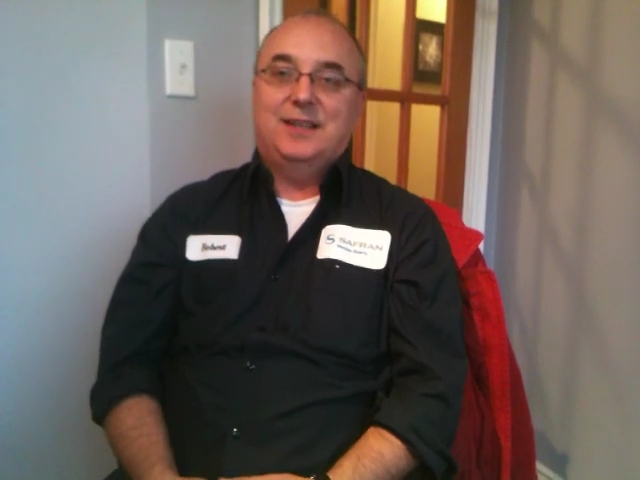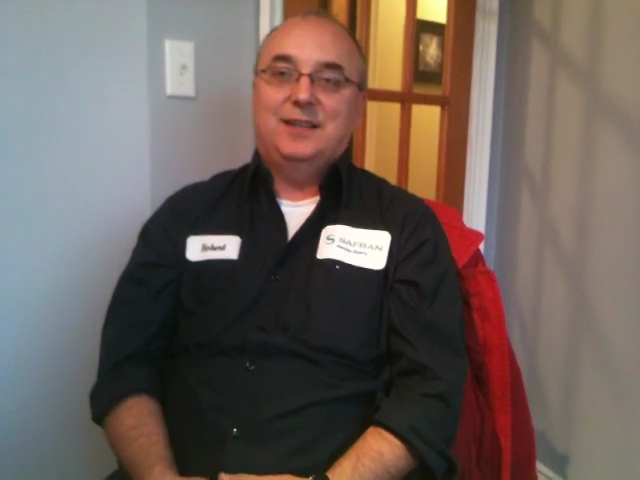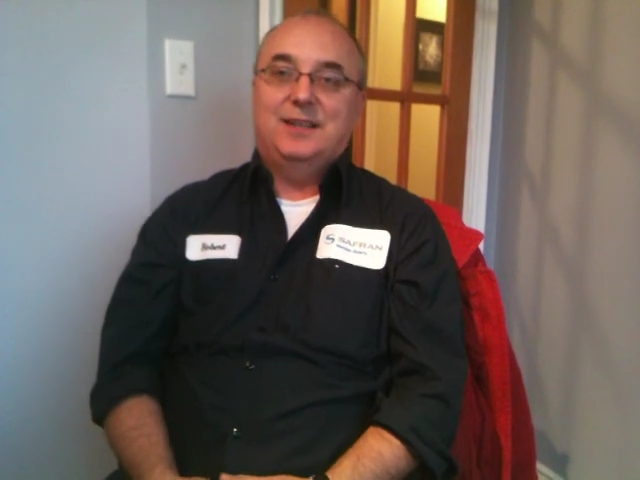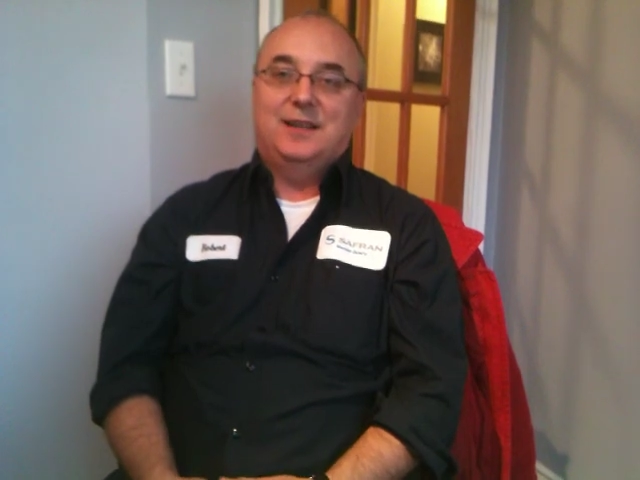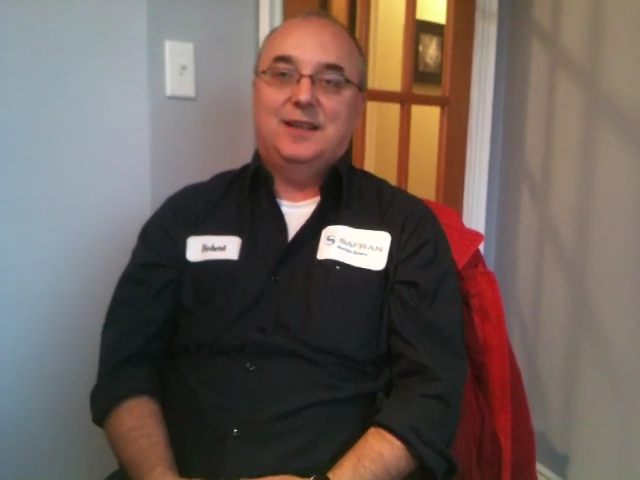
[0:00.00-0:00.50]

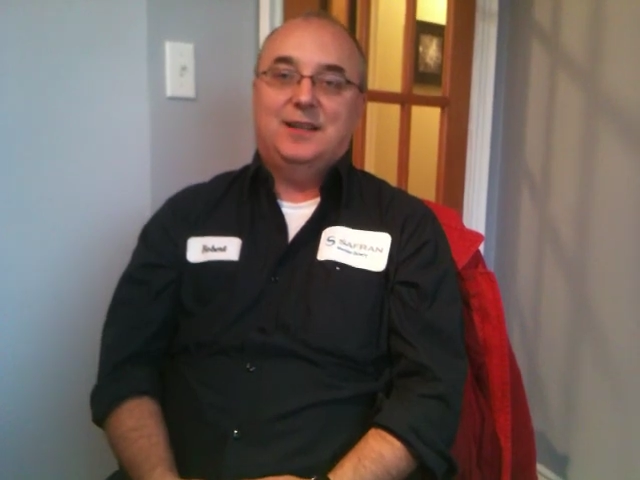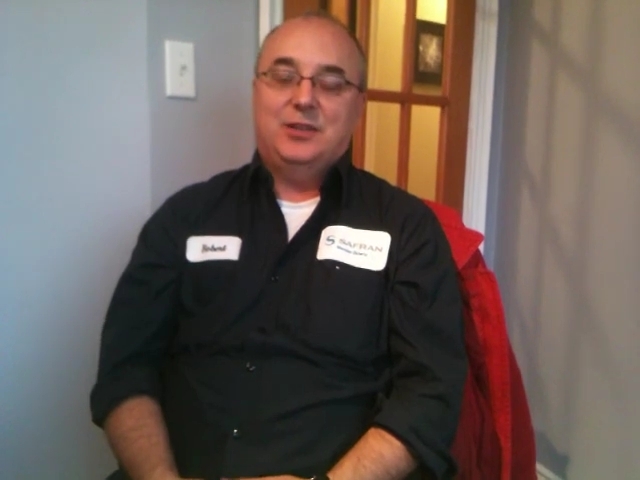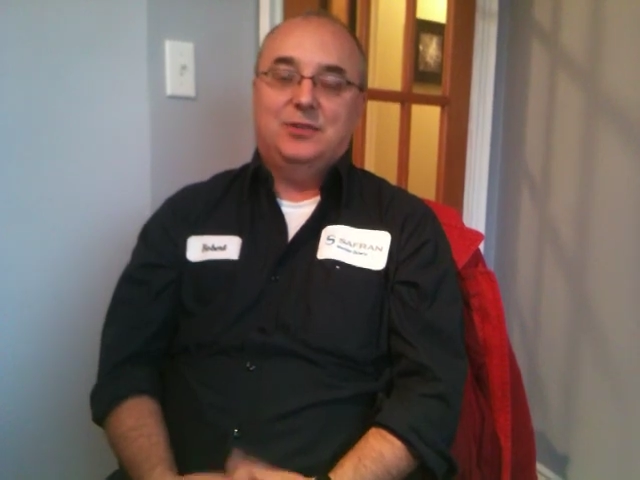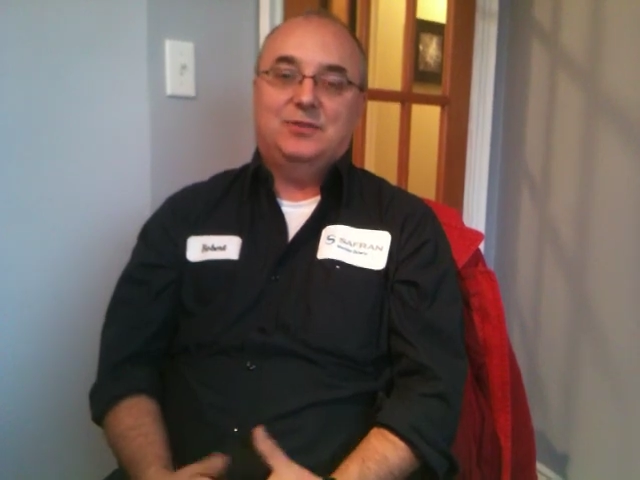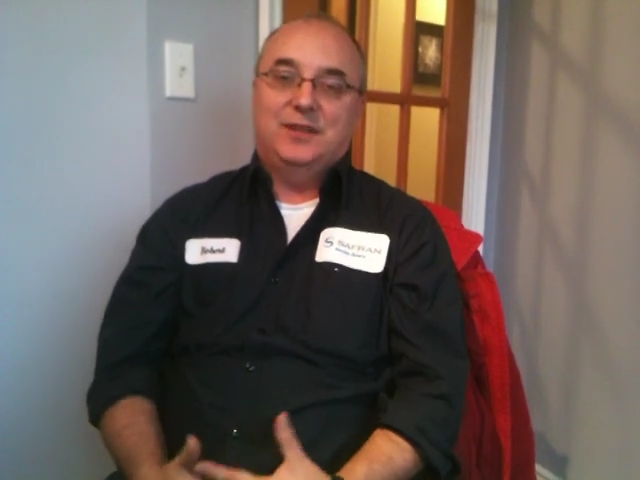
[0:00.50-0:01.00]
and I
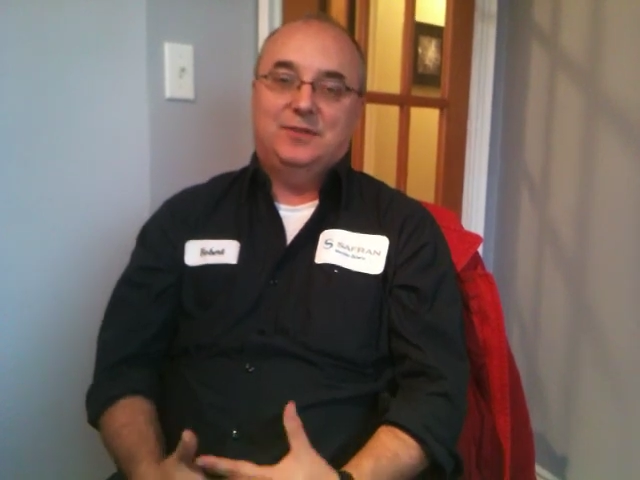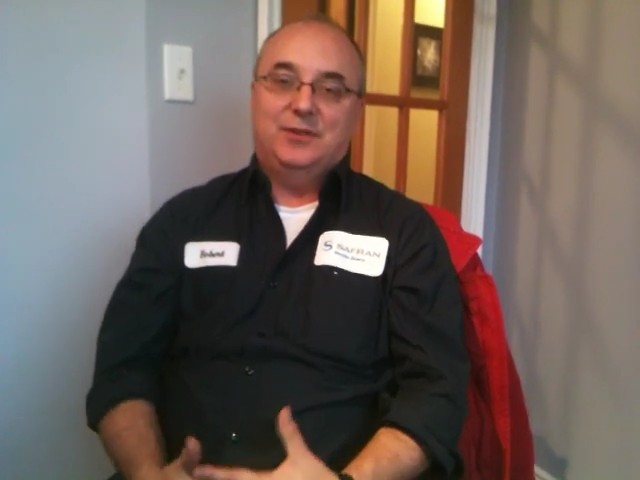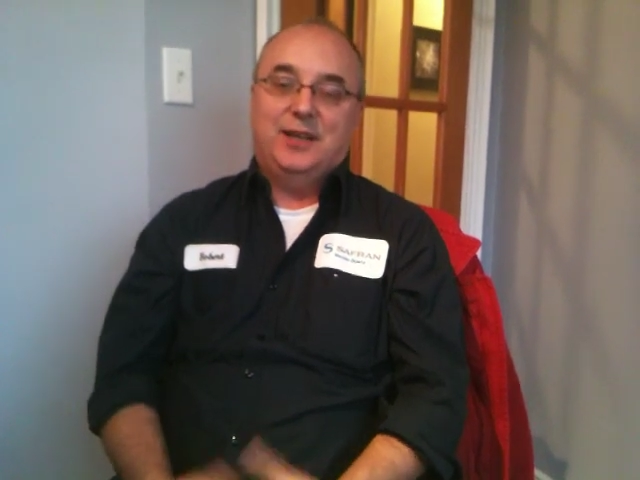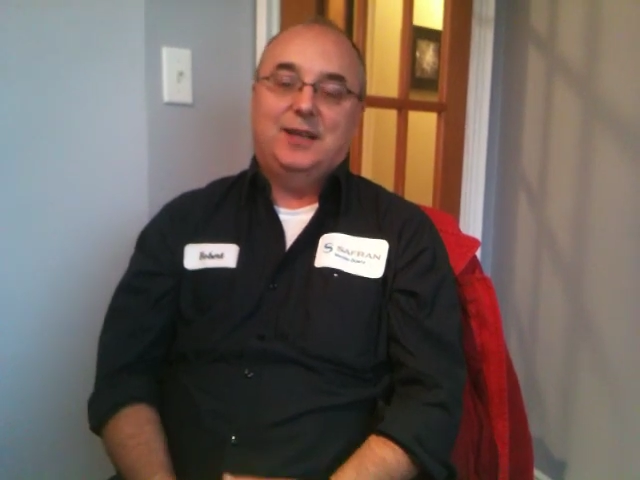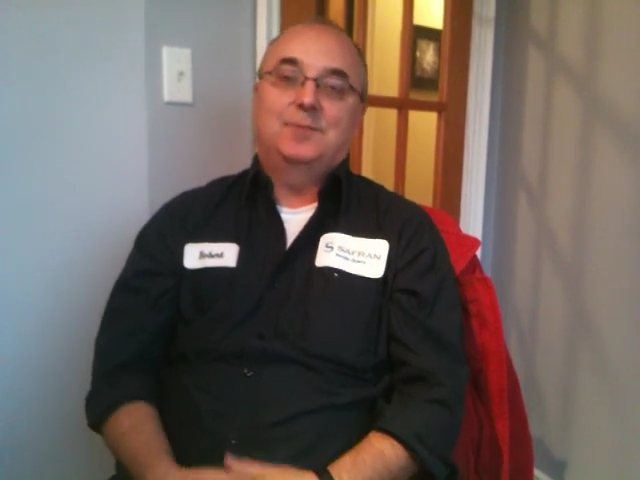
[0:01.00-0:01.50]
think you'll find it
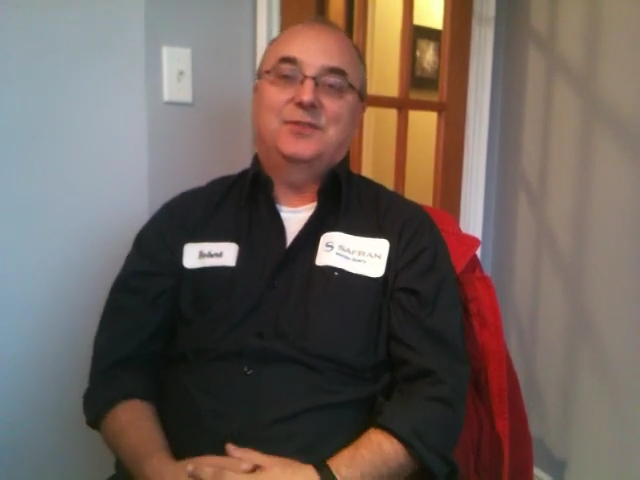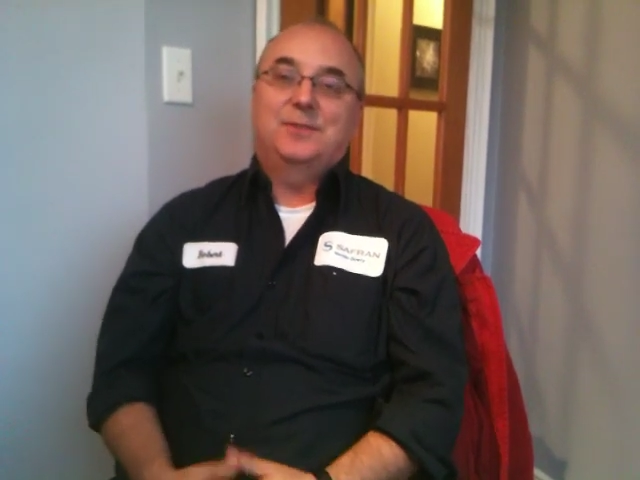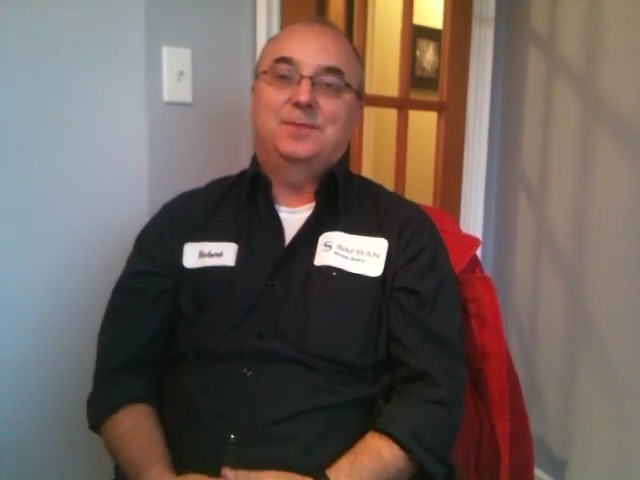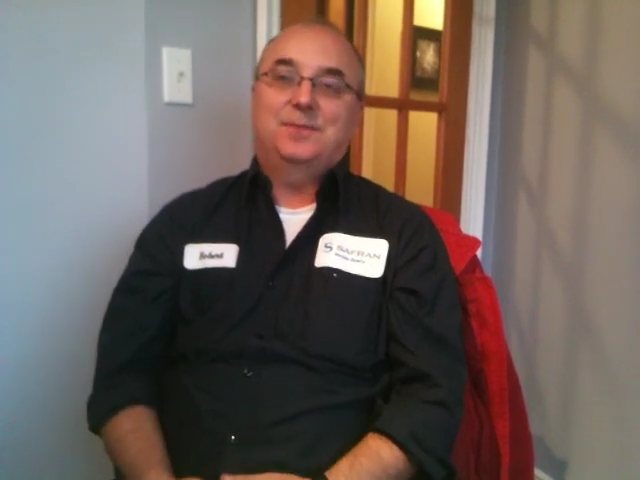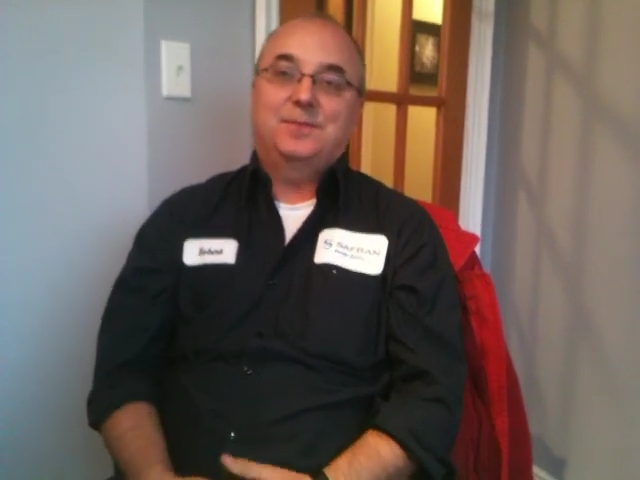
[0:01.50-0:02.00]
very
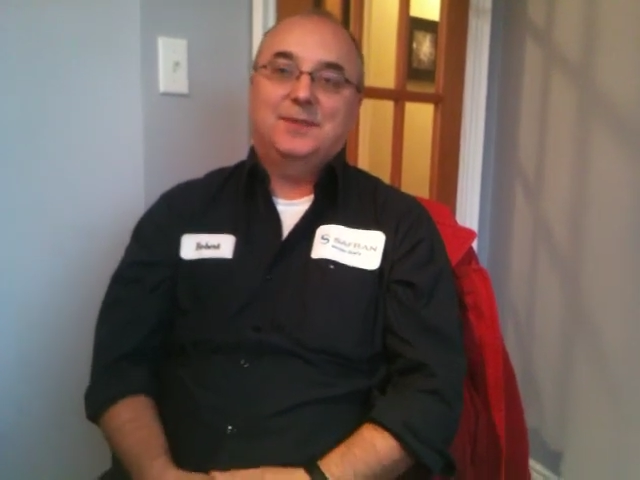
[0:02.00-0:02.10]
helpful.